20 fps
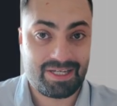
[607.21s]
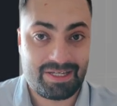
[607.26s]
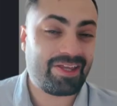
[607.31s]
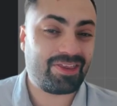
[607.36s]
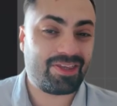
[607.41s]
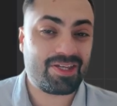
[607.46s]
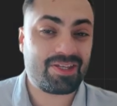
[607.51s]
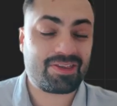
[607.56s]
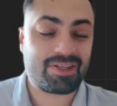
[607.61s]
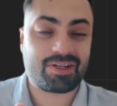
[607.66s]
I
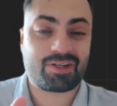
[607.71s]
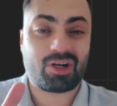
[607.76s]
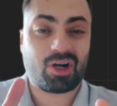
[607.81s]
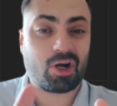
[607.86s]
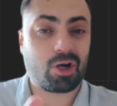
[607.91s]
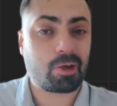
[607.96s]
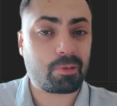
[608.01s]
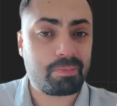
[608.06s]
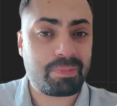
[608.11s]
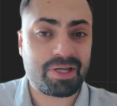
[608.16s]
think there
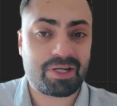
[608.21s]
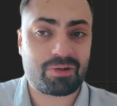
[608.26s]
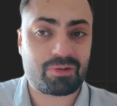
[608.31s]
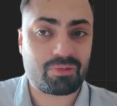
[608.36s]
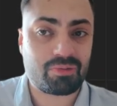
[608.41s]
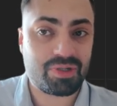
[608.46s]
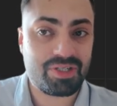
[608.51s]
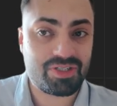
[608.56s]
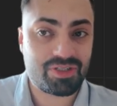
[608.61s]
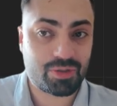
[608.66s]
are better
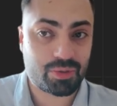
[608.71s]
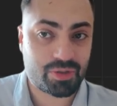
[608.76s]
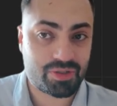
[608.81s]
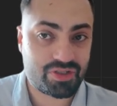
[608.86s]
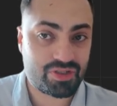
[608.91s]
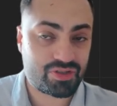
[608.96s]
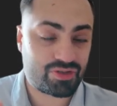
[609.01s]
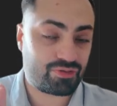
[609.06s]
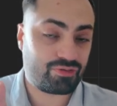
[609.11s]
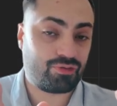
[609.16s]

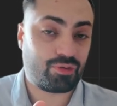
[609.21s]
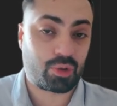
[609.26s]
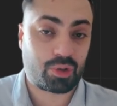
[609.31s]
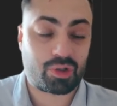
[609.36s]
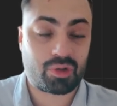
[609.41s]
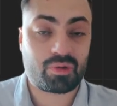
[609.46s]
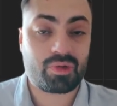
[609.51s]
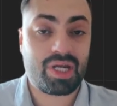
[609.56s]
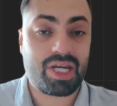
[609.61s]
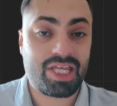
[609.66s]
resources for
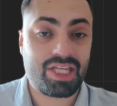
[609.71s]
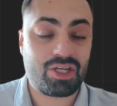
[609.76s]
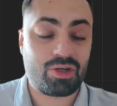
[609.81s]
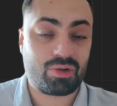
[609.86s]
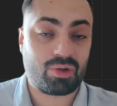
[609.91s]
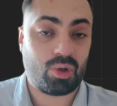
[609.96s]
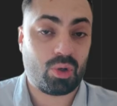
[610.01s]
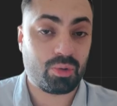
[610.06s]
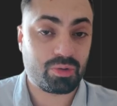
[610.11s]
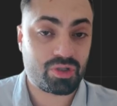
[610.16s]
creating
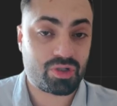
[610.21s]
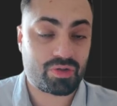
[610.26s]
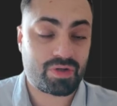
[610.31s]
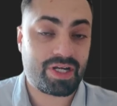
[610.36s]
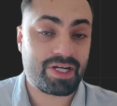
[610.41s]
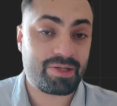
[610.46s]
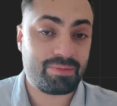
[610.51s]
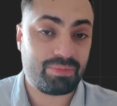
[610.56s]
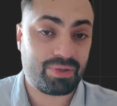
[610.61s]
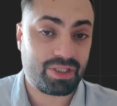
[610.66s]
your own
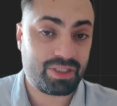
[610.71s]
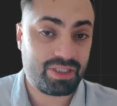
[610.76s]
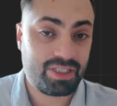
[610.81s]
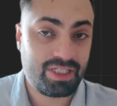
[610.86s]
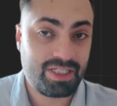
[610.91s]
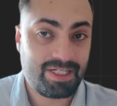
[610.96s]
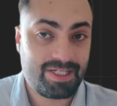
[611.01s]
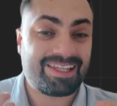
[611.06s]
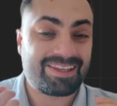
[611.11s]
trading bot.